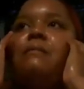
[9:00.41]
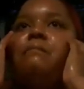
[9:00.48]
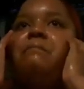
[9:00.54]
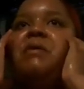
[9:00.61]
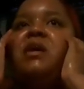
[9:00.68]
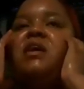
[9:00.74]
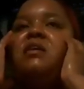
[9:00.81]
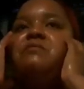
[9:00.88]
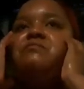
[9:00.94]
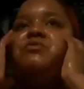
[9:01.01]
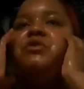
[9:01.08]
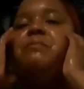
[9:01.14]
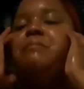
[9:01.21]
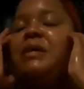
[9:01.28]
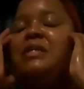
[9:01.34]
but
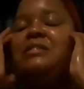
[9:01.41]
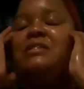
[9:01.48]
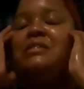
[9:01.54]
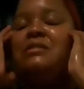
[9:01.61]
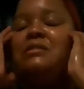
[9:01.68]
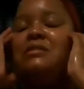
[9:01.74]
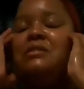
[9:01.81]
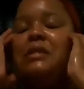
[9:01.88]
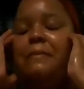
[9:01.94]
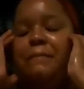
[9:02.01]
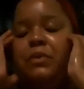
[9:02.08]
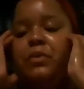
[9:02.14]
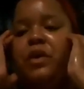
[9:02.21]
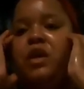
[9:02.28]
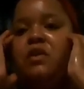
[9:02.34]
the mess is
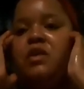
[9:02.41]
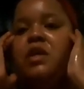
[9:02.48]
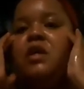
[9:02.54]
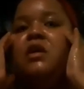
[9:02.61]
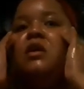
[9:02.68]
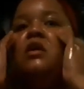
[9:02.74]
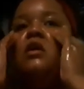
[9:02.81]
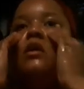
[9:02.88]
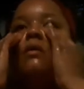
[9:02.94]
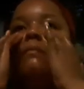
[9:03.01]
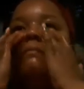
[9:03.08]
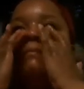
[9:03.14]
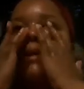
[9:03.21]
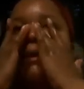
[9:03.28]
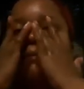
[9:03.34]
temporary.
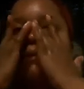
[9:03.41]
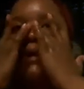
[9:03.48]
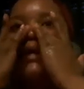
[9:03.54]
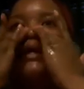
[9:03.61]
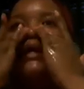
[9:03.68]
Me being